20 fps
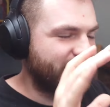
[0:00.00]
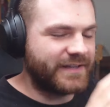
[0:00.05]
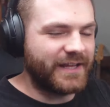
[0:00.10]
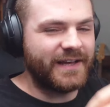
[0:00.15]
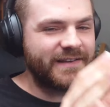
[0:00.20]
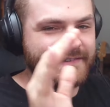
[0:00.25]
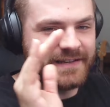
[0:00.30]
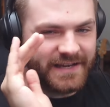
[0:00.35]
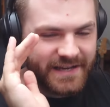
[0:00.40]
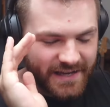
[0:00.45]
If it
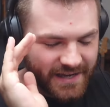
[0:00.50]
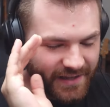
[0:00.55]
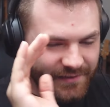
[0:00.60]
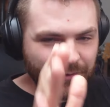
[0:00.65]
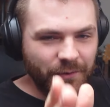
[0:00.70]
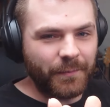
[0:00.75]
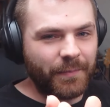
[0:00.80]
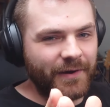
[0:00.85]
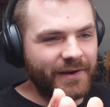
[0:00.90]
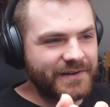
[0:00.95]
does, I
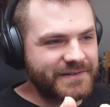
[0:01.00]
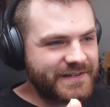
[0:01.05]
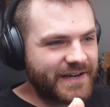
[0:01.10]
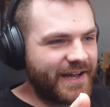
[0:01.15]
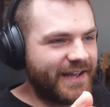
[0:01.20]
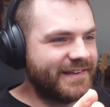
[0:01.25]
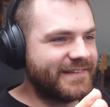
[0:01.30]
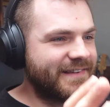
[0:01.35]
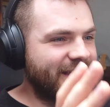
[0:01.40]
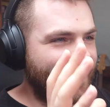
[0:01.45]
do
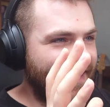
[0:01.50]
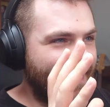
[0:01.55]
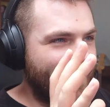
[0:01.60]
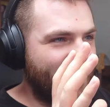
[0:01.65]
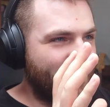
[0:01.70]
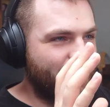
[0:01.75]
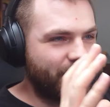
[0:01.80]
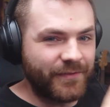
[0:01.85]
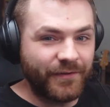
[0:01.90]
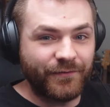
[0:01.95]
apologize.
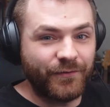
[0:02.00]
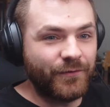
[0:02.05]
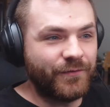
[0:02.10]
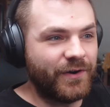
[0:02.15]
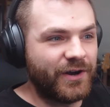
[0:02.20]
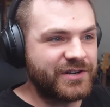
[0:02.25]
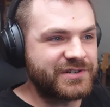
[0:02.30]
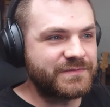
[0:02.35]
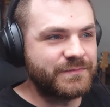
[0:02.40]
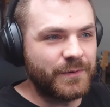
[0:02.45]
The full version